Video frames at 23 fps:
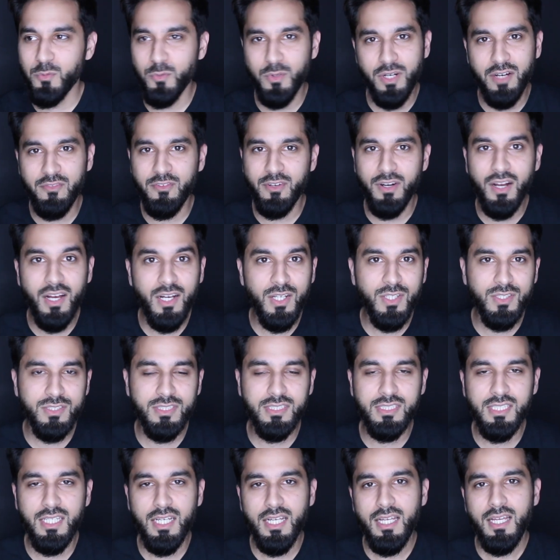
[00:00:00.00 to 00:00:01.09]
whatever
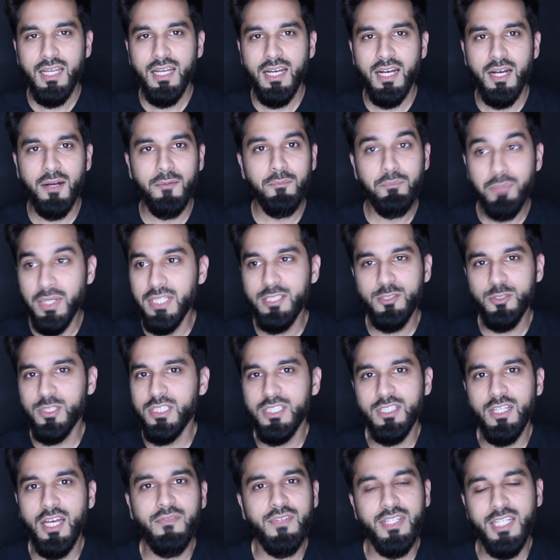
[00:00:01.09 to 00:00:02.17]
else. Uh, but you
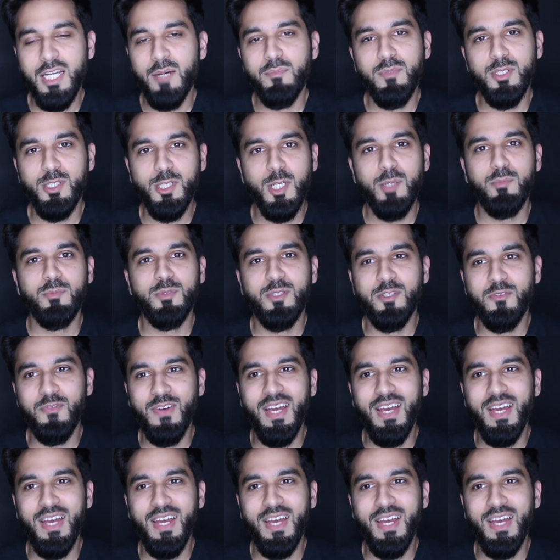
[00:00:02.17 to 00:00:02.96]
still have to come to terms with the